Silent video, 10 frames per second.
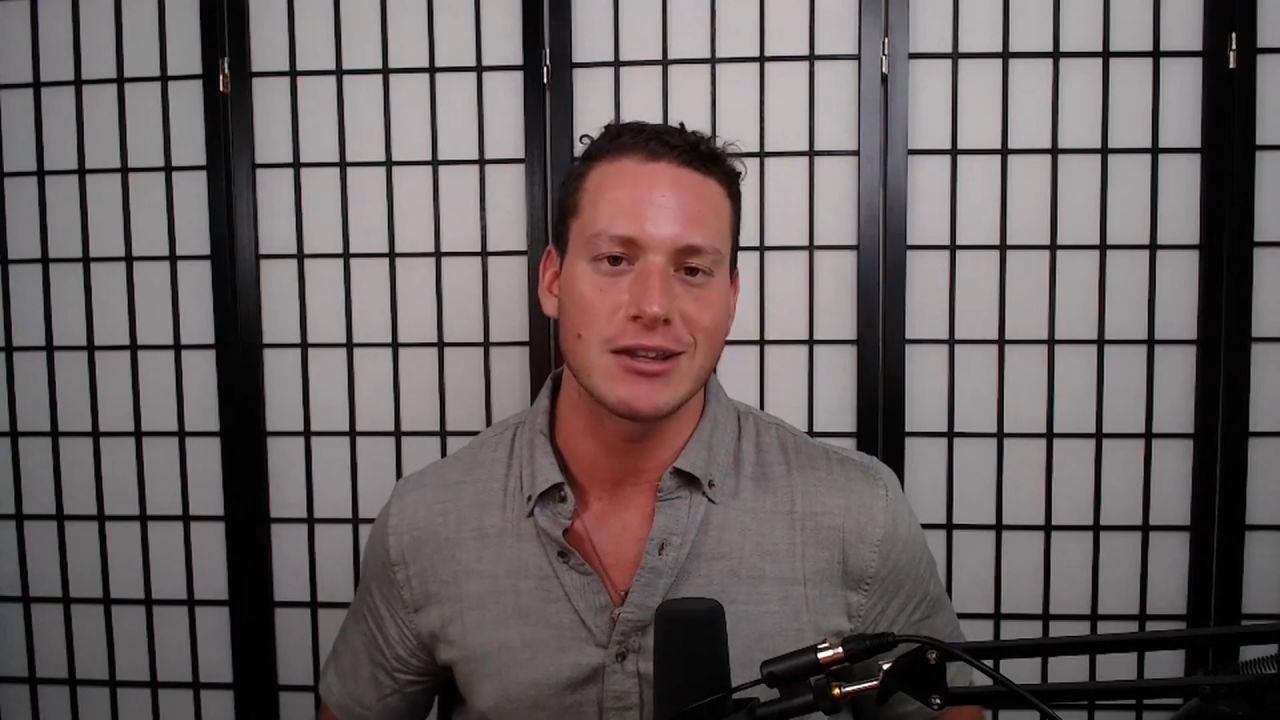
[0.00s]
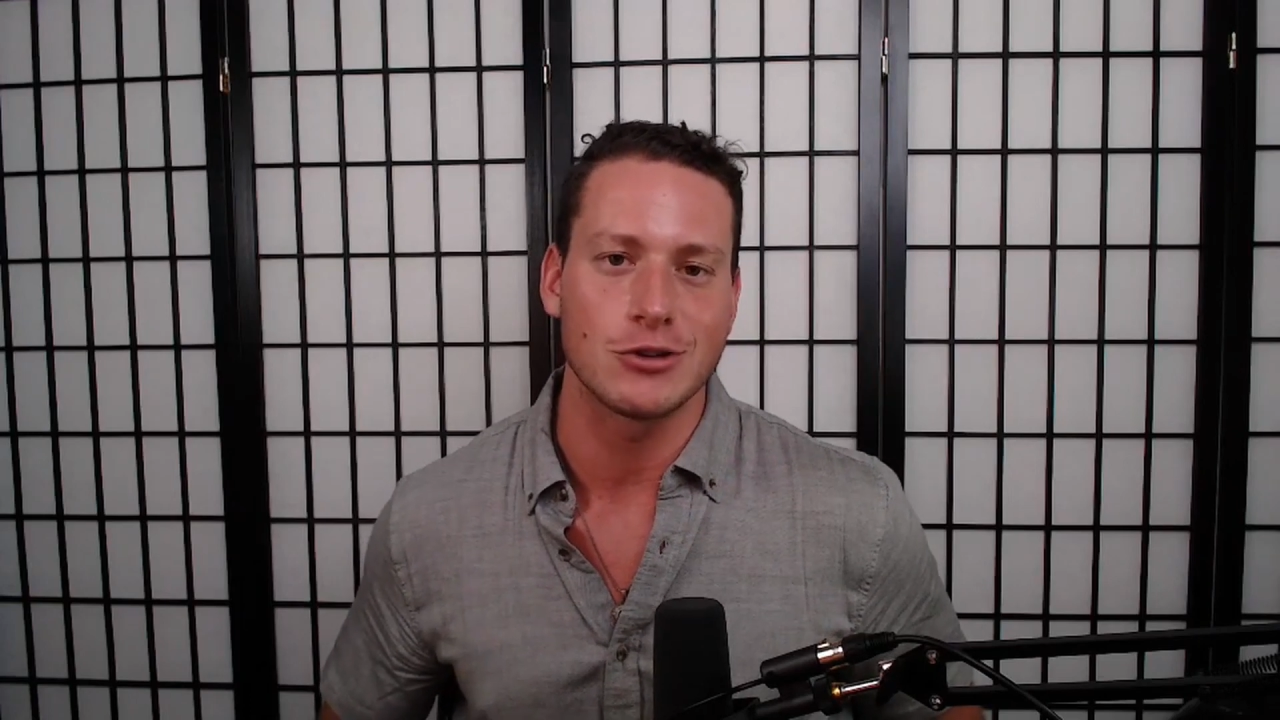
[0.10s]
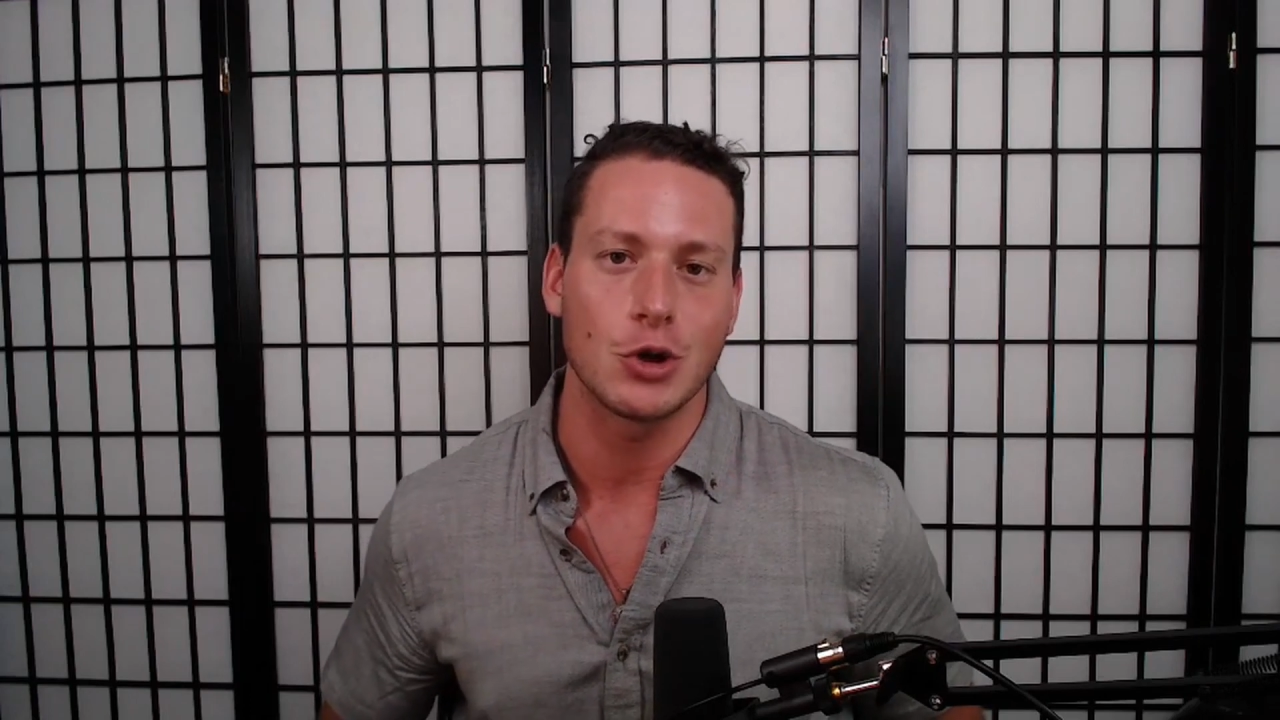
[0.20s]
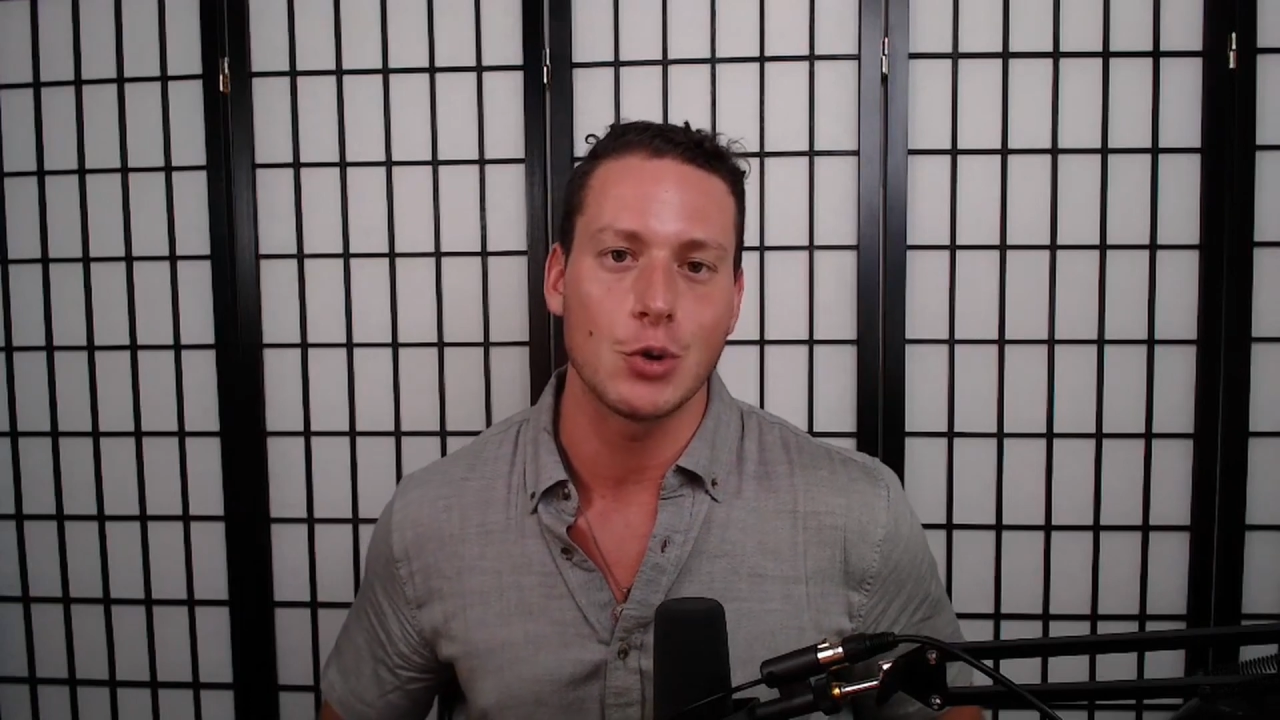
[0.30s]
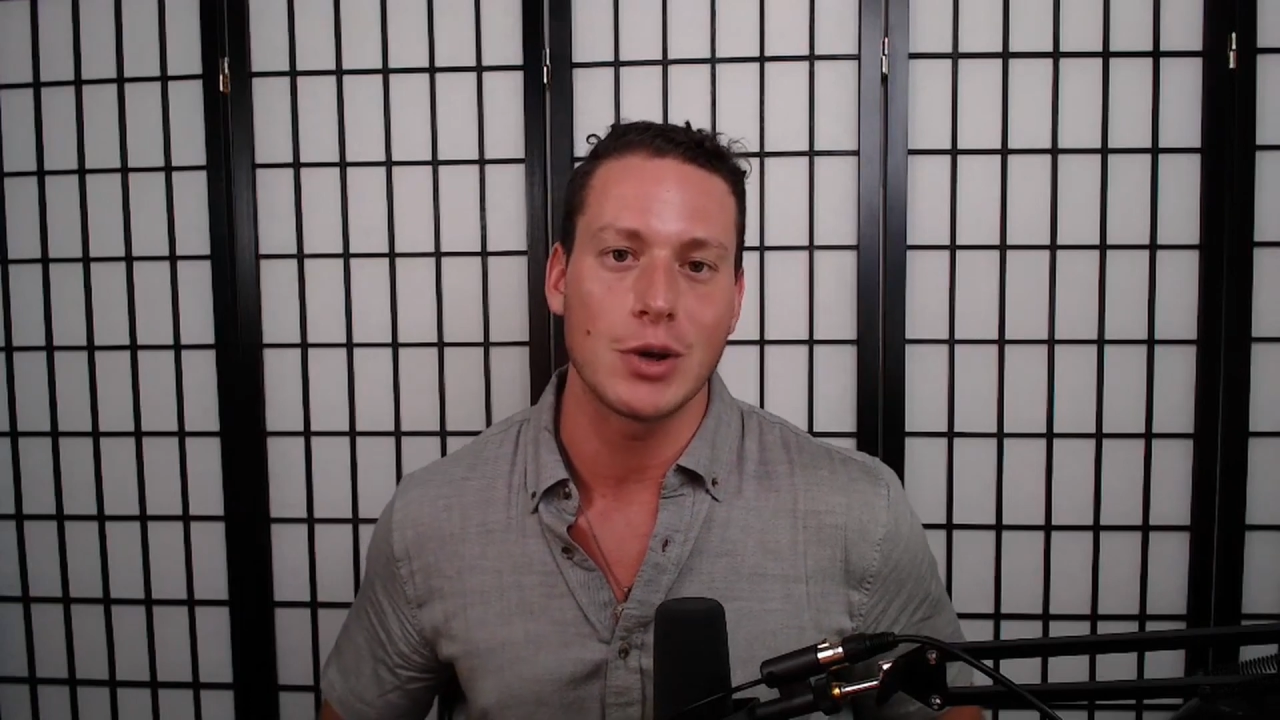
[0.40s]

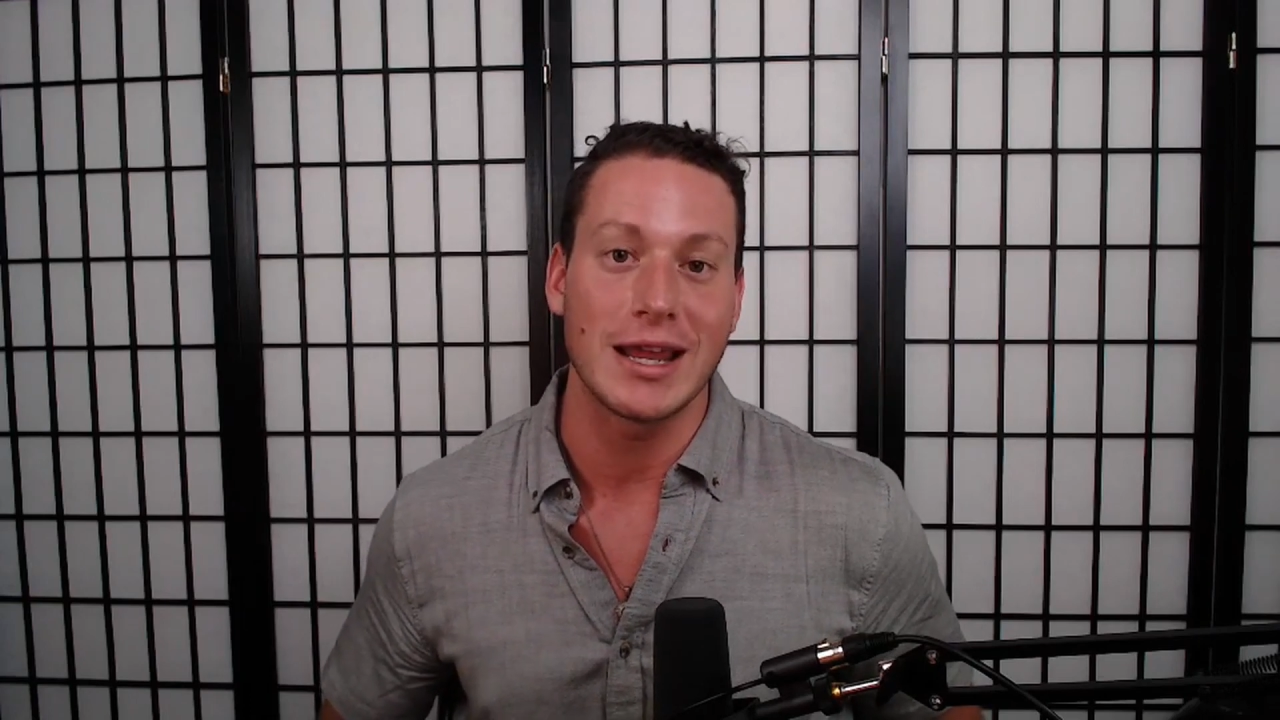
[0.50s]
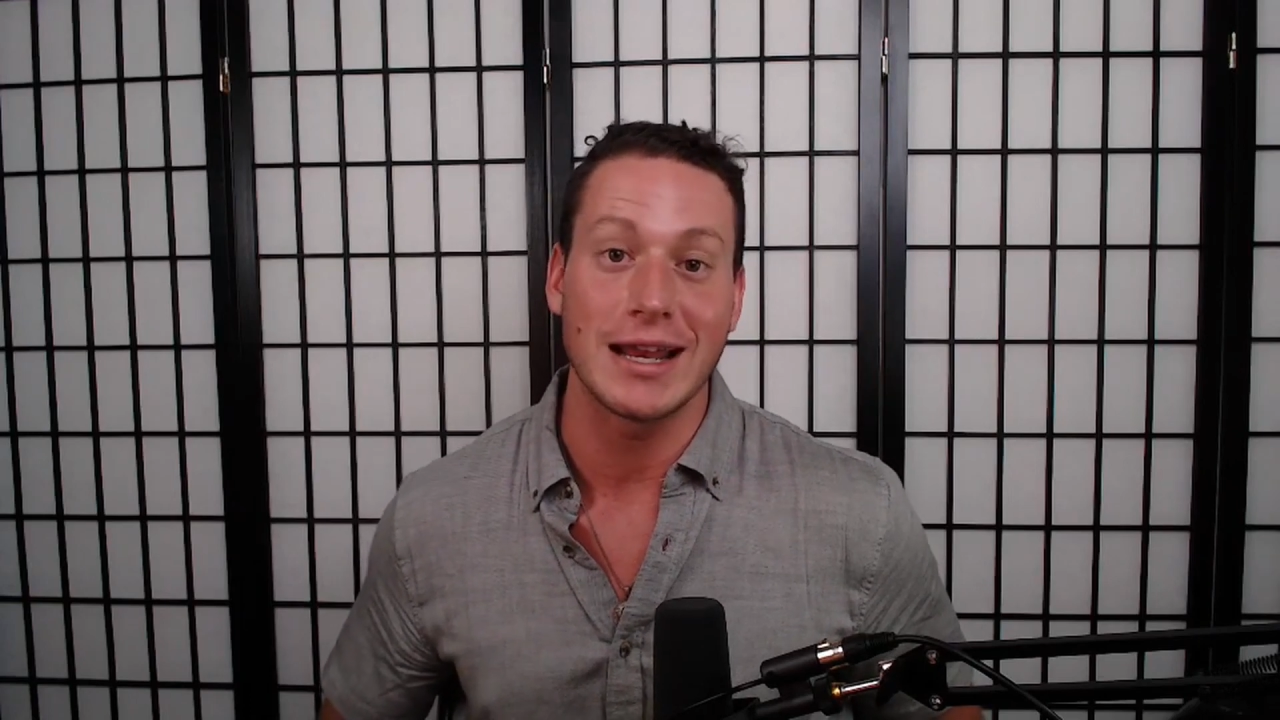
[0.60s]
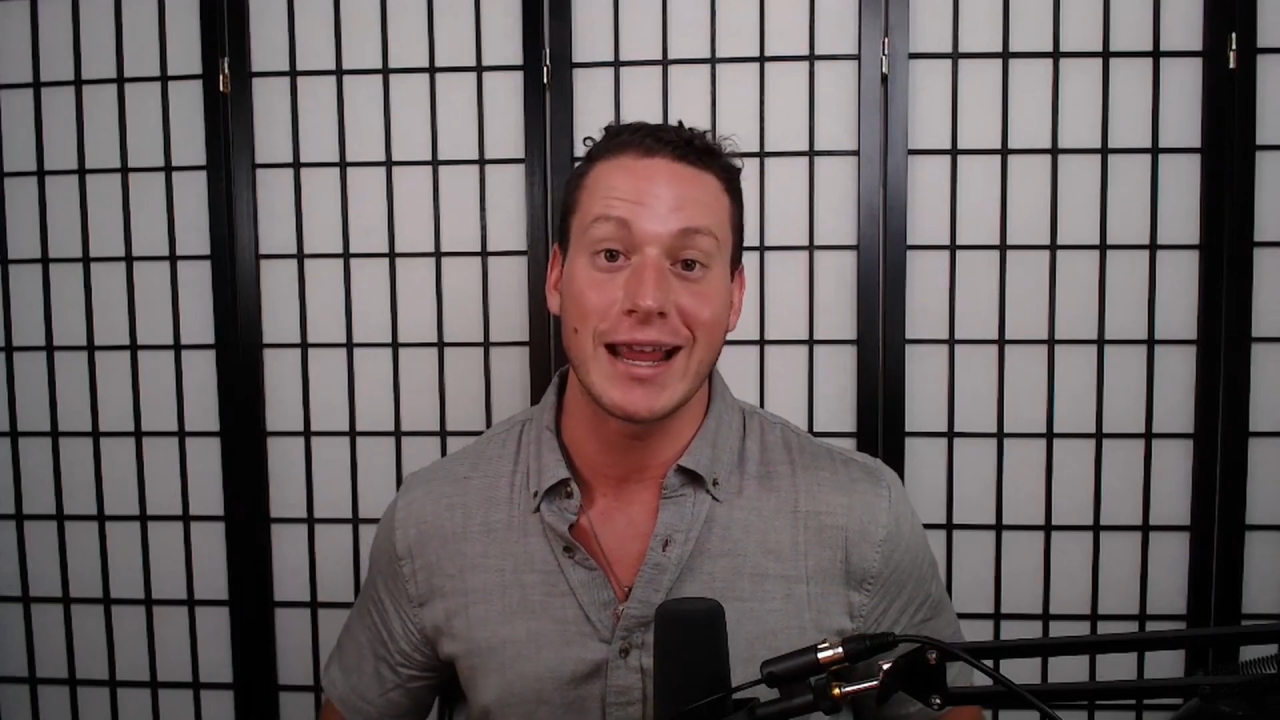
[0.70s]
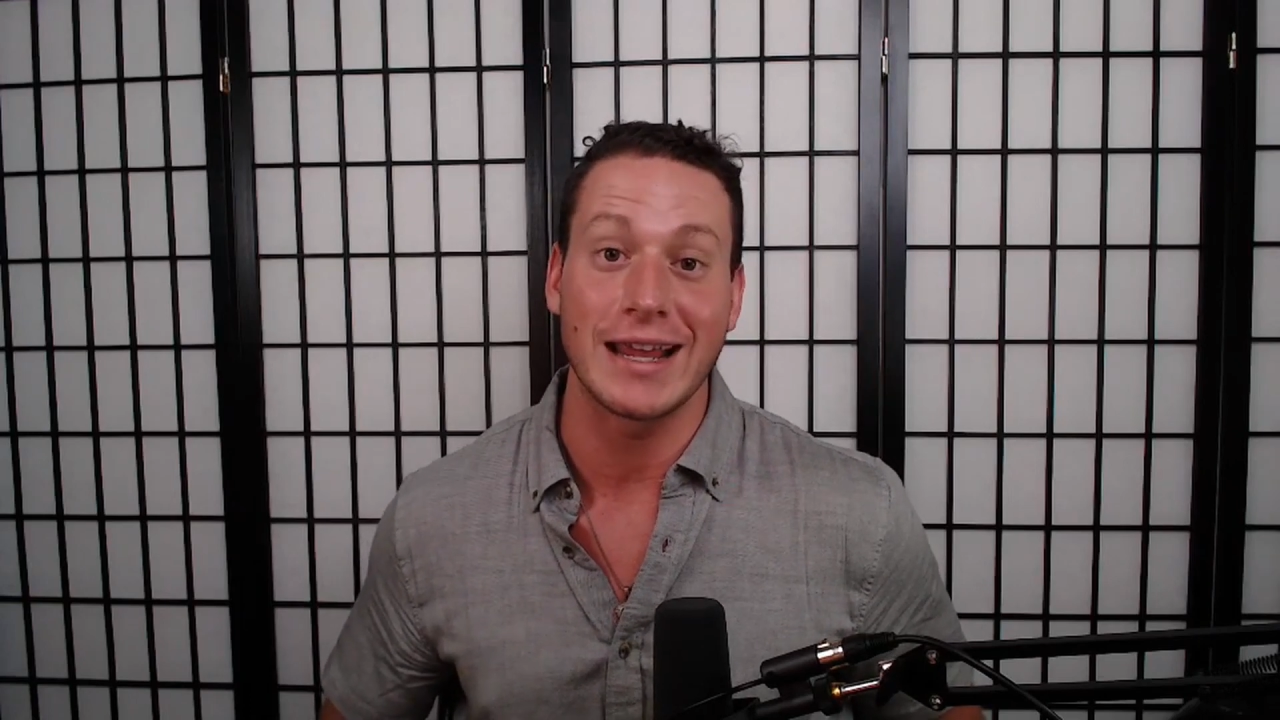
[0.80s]
can tune in